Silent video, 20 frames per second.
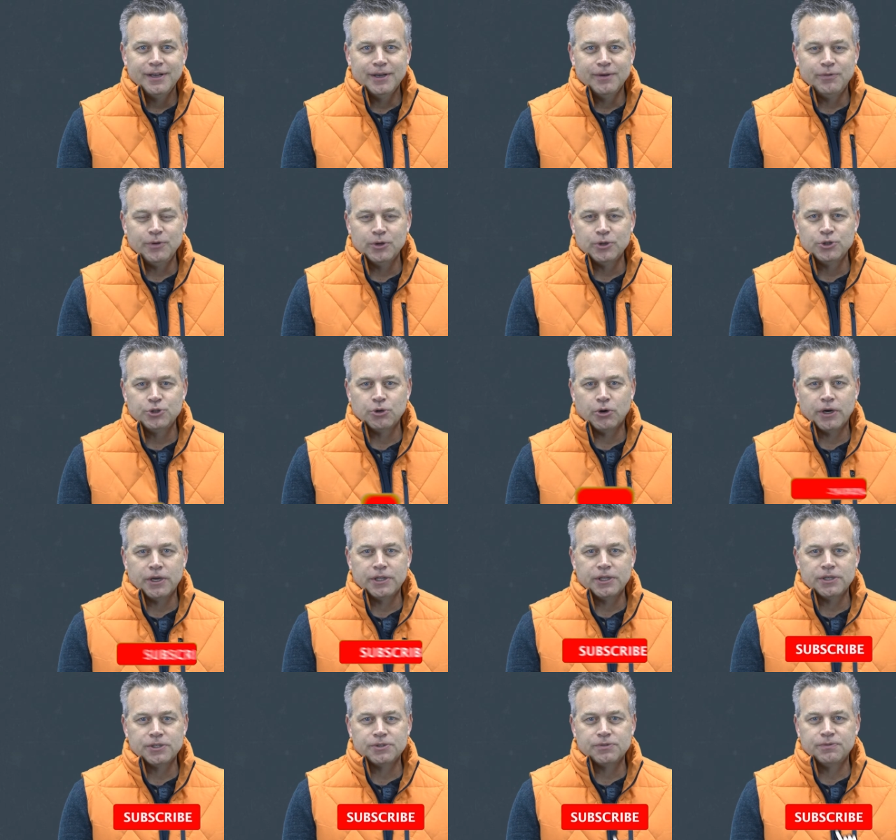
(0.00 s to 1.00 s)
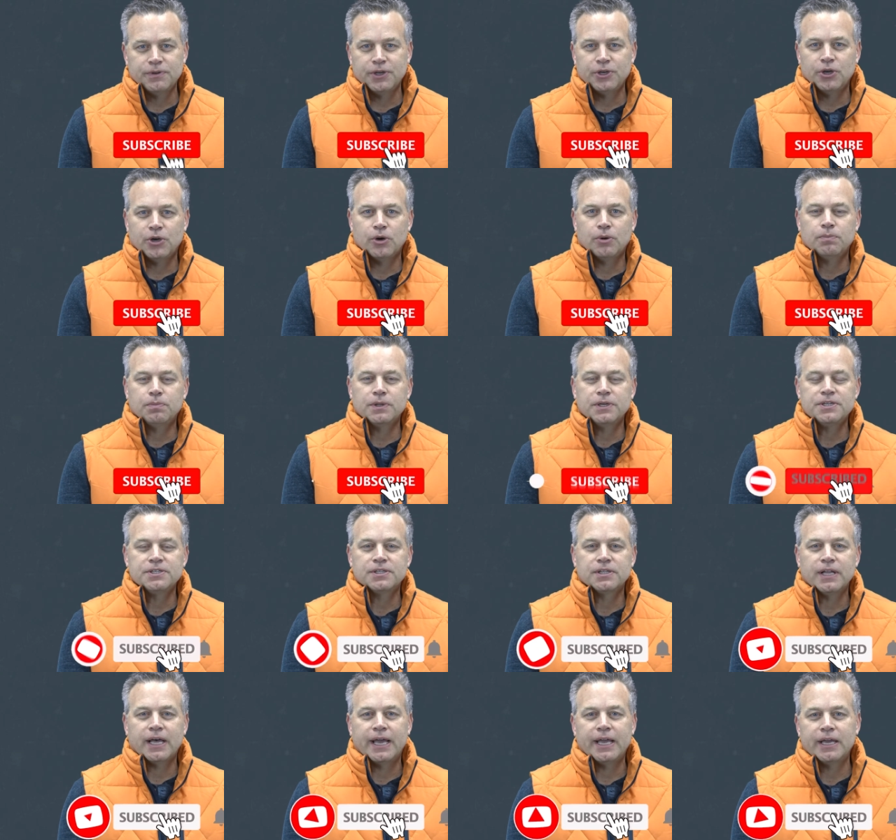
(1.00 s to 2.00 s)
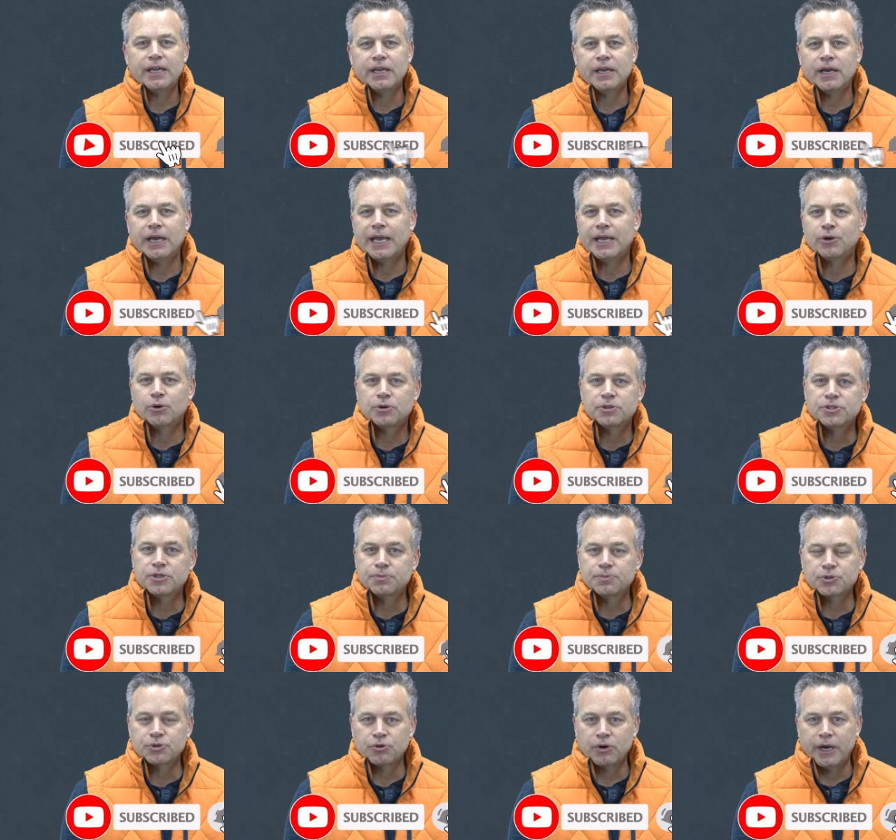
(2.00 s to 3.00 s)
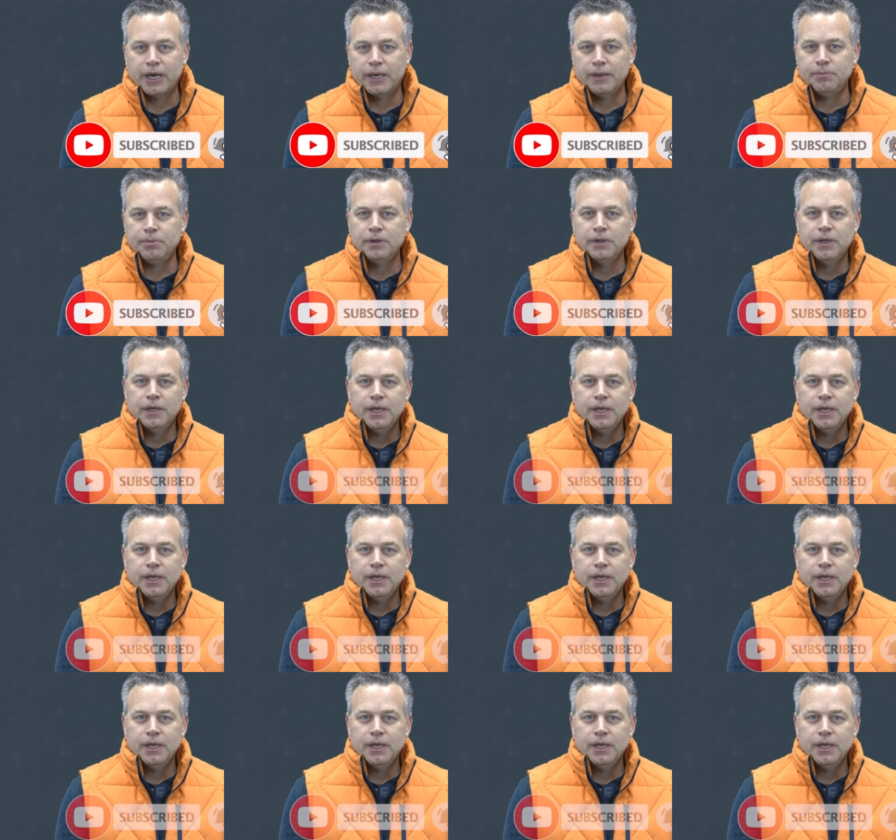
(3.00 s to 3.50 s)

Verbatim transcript: If you enjoy this video, please like and/or subscribe.